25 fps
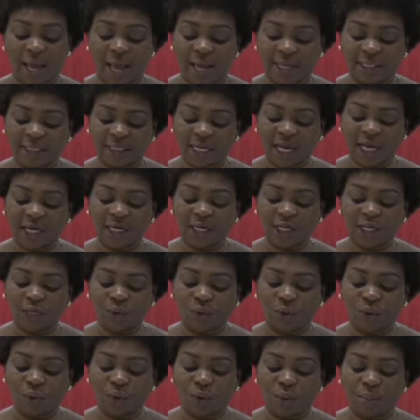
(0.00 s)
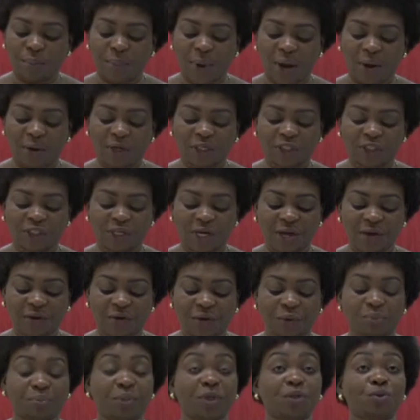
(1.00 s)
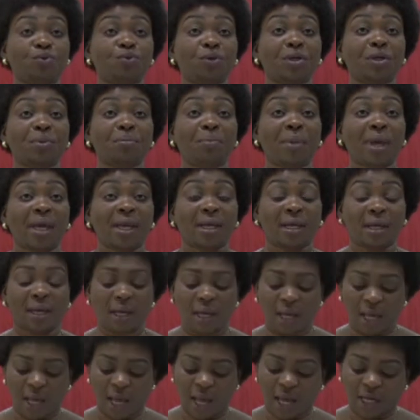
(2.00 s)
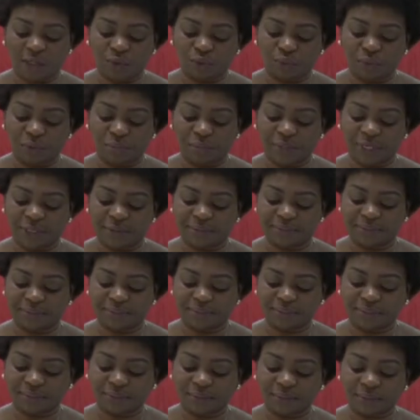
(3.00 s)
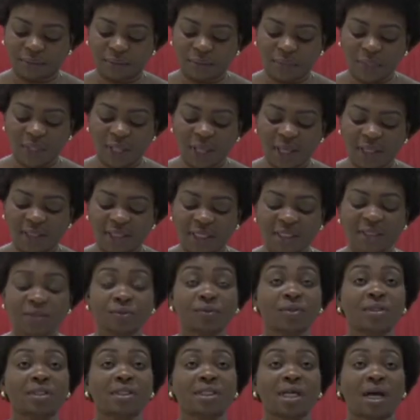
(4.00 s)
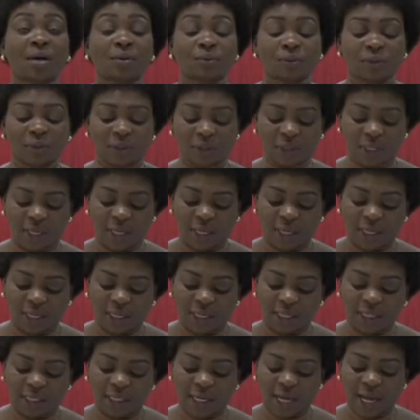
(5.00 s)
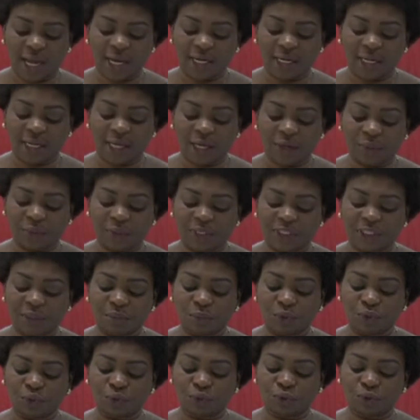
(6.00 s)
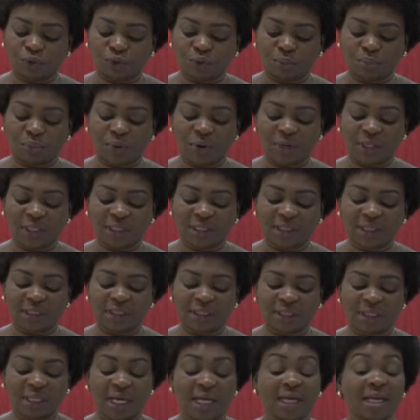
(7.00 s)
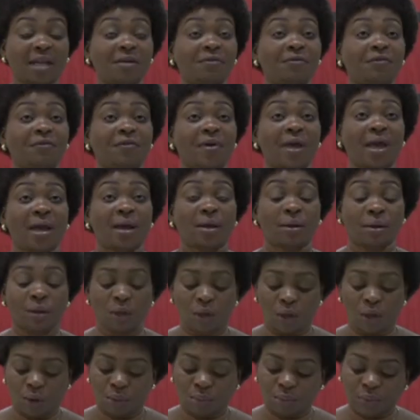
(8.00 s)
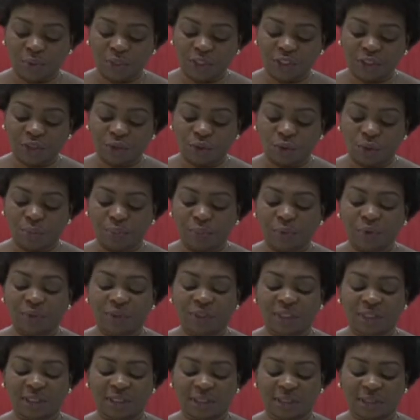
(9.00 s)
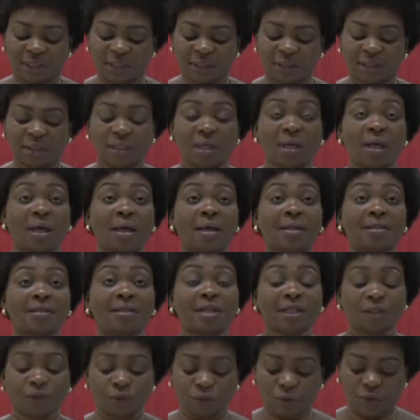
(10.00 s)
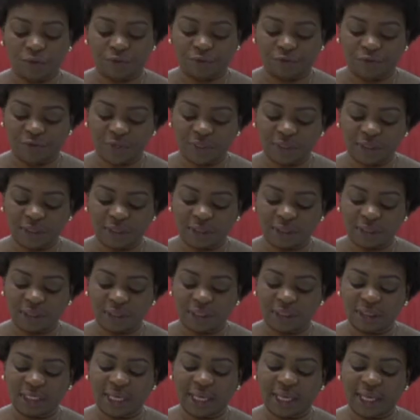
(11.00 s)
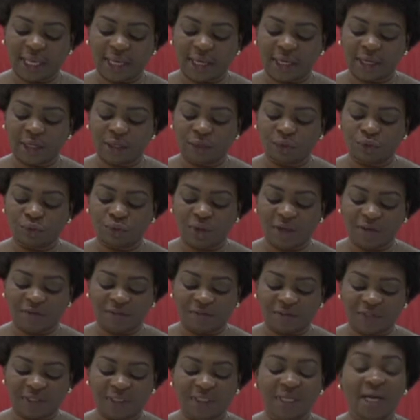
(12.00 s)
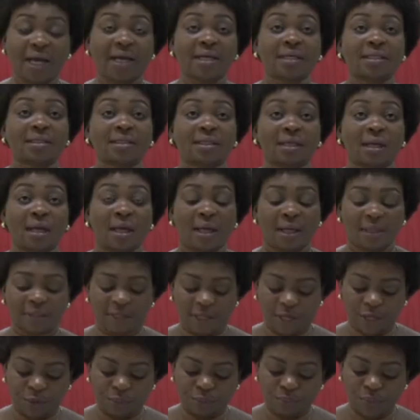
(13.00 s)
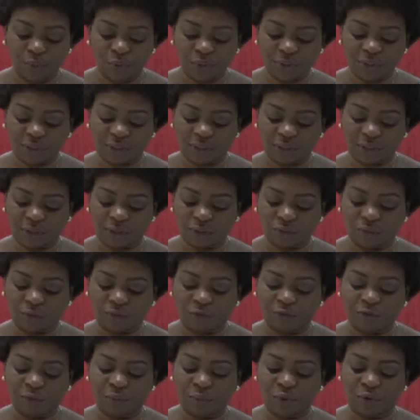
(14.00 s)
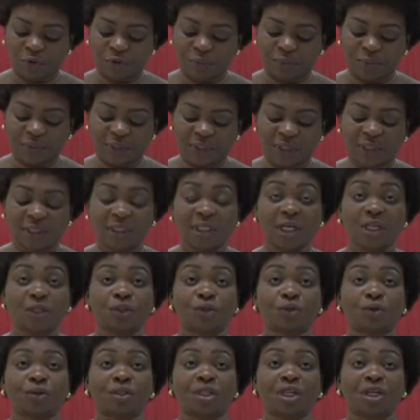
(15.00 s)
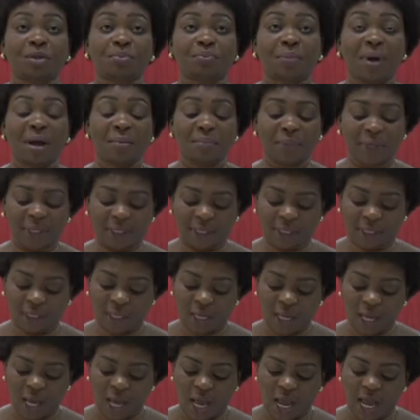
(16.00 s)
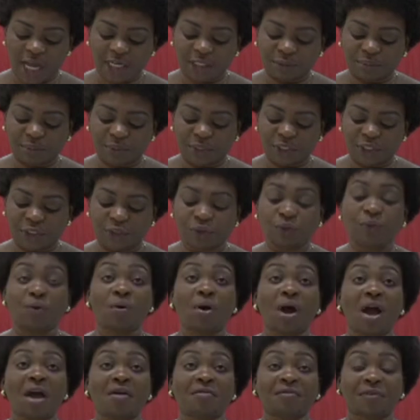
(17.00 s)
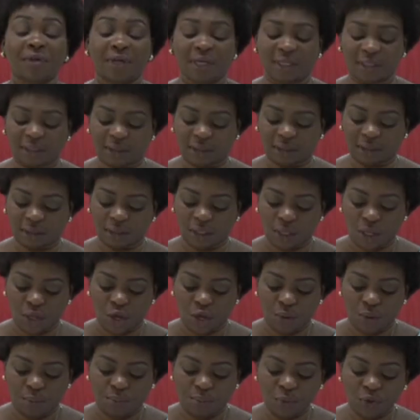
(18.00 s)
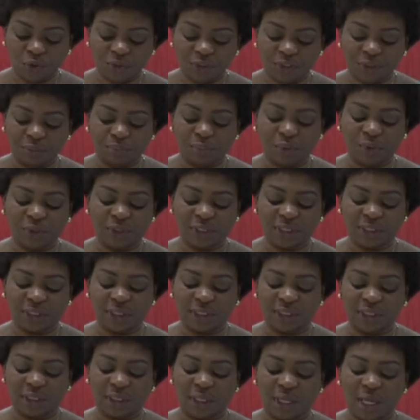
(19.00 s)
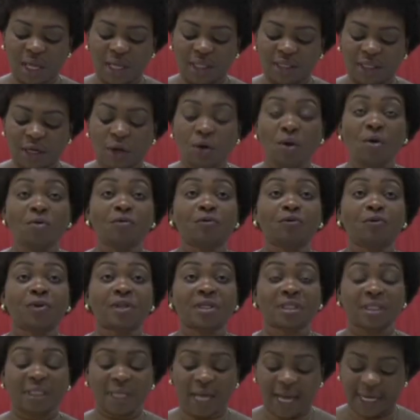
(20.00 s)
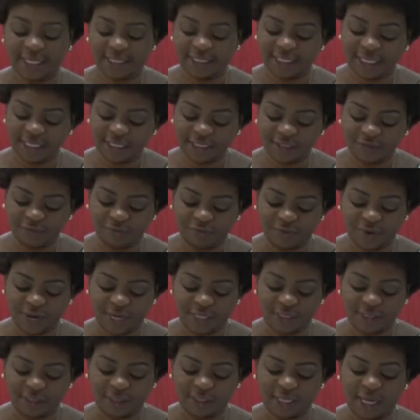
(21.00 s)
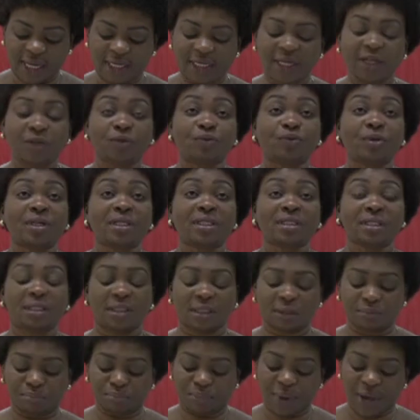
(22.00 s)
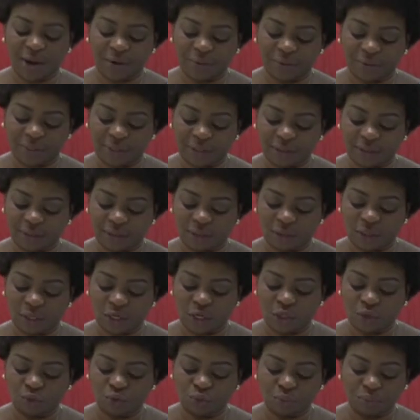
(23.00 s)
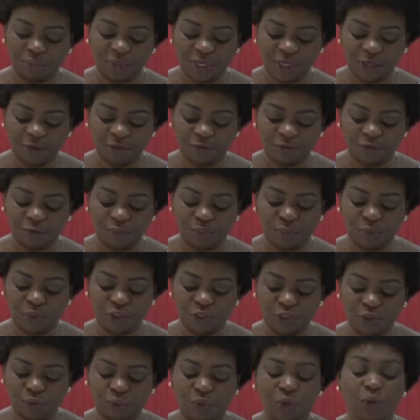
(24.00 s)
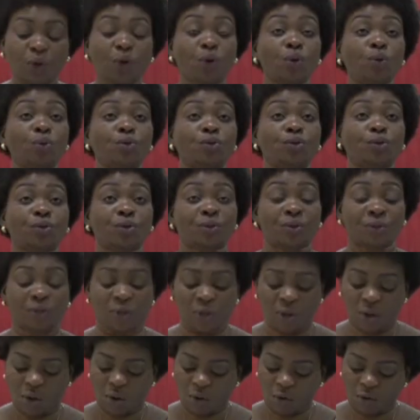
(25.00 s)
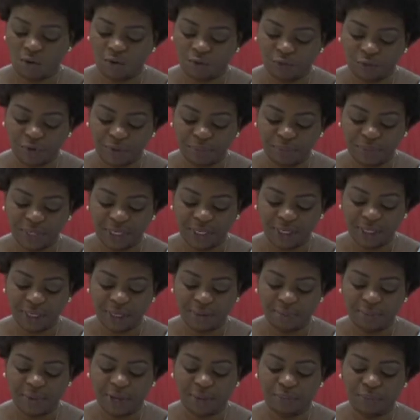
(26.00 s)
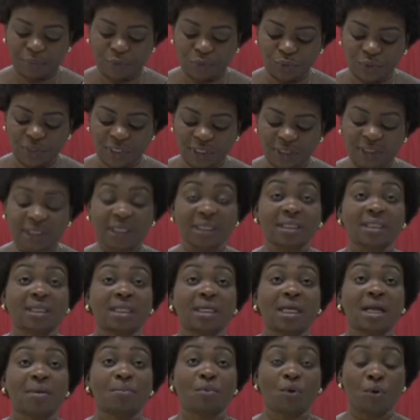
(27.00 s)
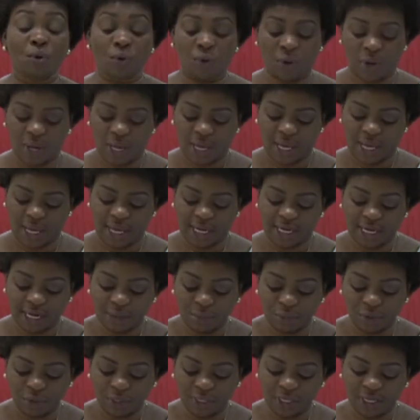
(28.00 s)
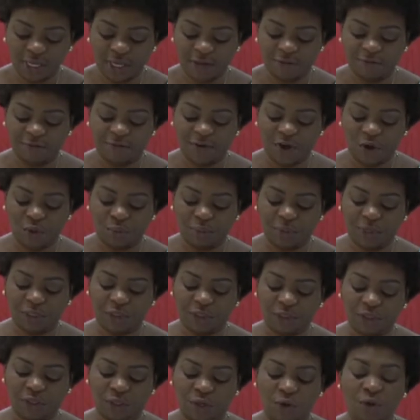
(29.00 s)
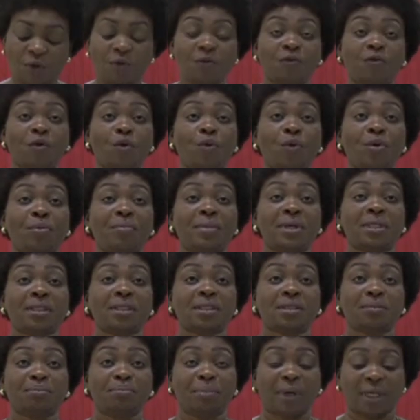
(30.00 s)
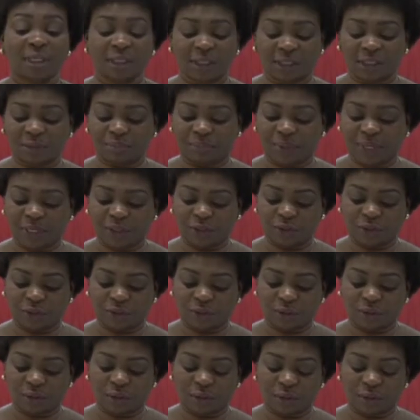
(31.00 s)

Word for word: and unequal power sharing between men and women. This results in unequitable social policies and unfair political processes. This conference is here to emphasize the importance of female representation in public and political affairs. Most importantly, the conference identifies and addresses barriers to meaningful political inclusion of women by building sustainable, enabling environment for women's participation